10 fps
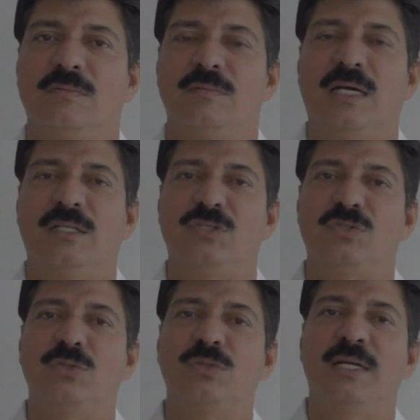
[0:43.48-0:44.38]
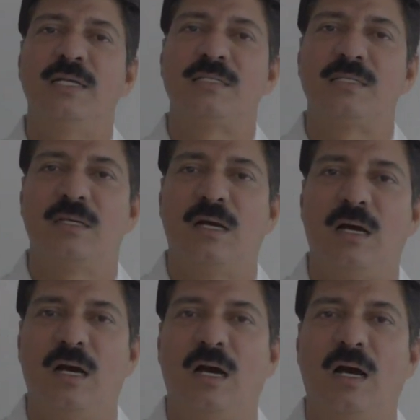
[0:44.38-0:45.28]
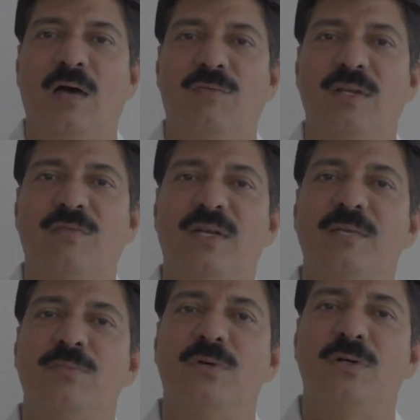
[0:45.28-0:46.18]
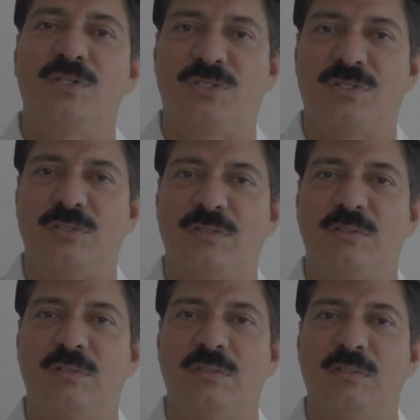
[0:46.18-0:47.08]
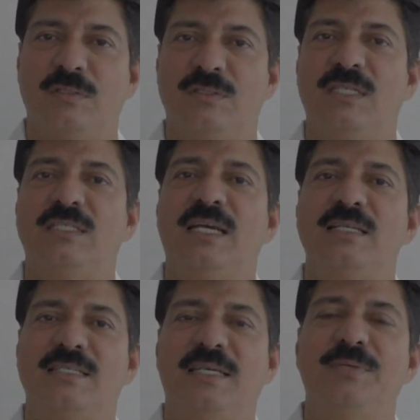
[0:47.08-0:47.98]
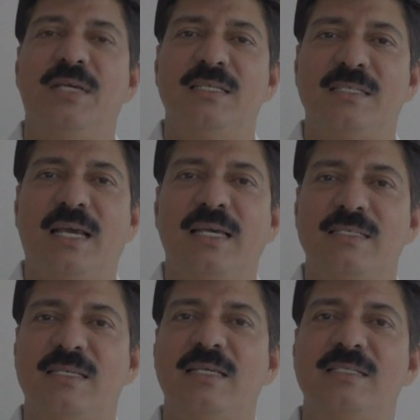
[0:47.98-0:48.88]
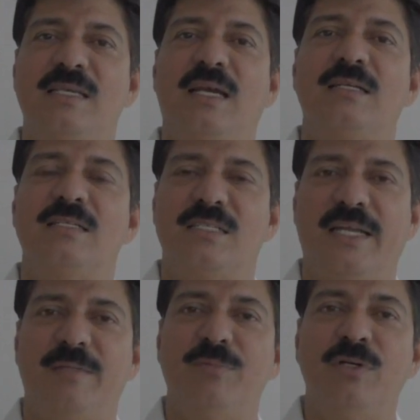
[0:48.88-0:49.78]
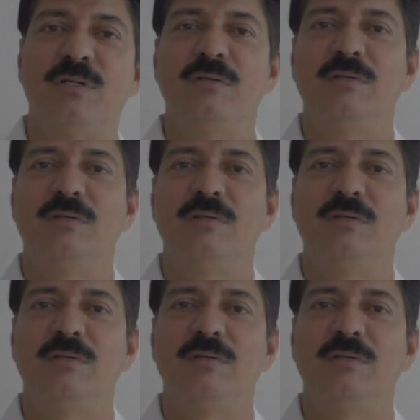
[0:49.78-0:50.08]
by the students of different boards such as CBSE, ICSE and State Board.